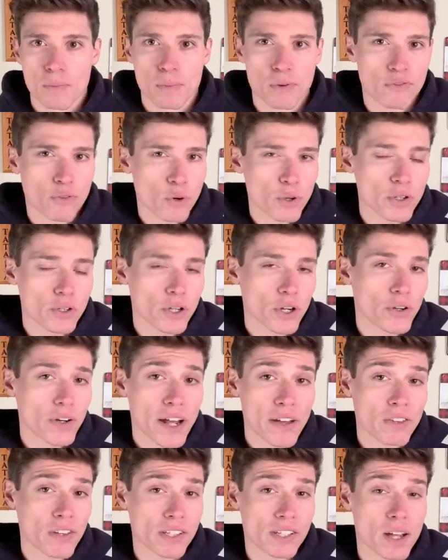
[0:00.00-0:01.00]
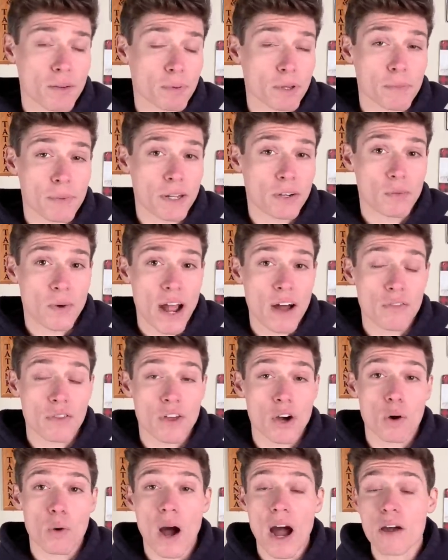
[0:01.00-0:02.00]
Before you go down the supplement route
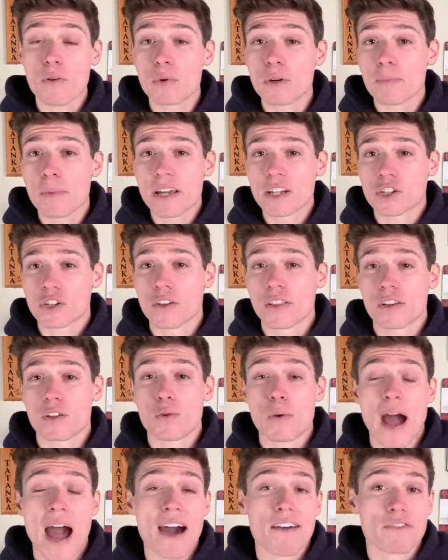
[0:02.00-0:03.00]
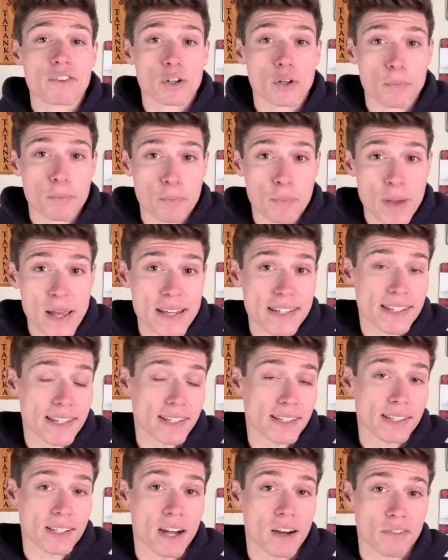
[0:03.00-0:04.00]
though, I would make sure that you have your
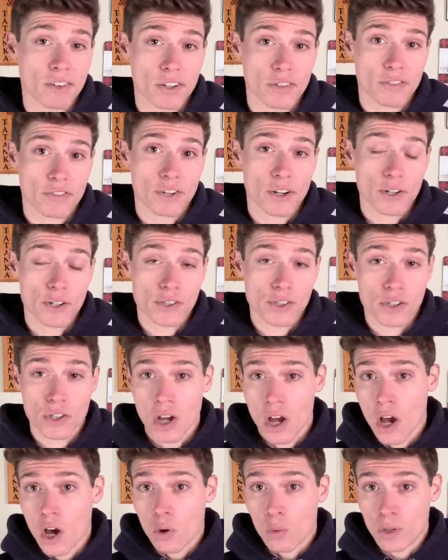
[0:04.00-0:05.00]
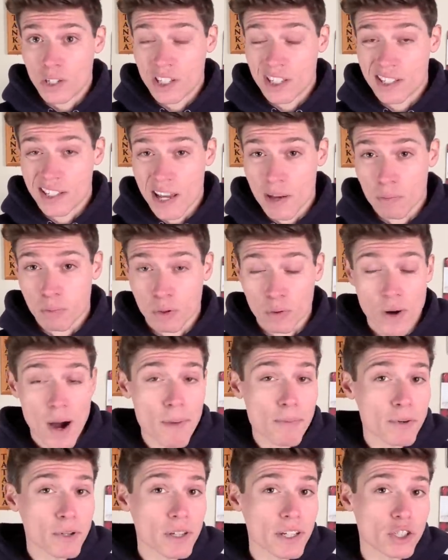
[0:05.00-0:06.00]
basics covered first, which is a
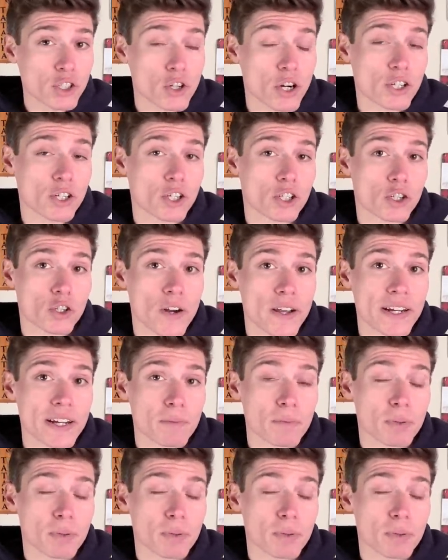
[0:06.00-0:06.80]
properly structured training